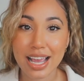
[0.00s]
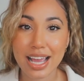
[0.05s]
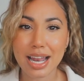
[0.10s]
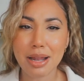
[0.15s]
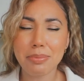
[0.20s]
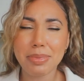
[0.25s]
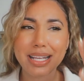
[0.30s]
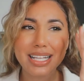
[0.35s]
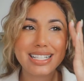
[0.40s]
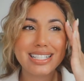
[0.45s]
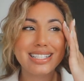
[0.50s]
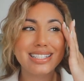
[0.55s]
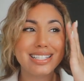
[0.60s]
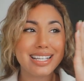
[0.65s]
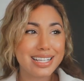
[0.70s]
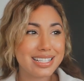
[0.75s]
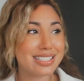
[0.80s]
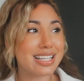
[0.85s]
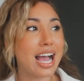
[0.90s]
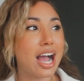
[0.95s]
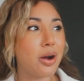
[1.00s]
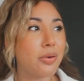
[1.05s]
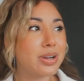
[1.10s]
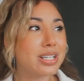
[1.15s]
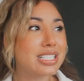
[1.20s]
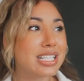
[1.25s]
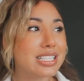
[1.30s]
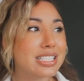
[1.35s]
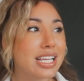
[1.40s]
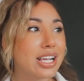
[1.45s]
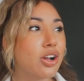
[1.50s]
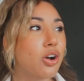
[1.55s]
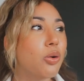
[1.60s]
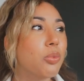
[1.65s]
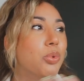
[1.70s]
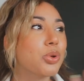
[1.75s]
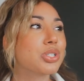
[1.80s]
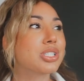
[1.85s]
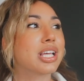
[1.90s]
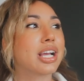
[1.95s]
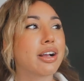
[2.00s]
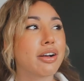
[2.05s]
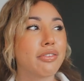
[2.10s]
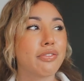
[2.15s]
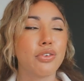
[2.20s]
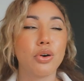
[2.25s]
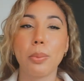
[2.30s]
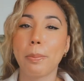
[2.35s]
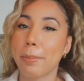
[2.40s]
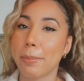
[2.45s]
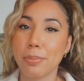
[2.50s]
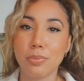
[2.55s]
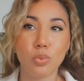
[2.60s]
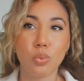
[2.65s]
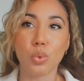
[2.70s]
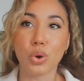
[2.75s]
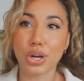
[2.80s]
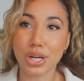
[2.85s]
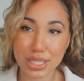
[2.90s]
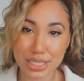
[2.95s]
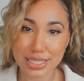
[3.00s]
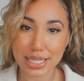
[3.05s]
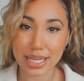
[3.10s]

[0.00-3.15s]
I'm like, 6 hours? That's like almost like a full work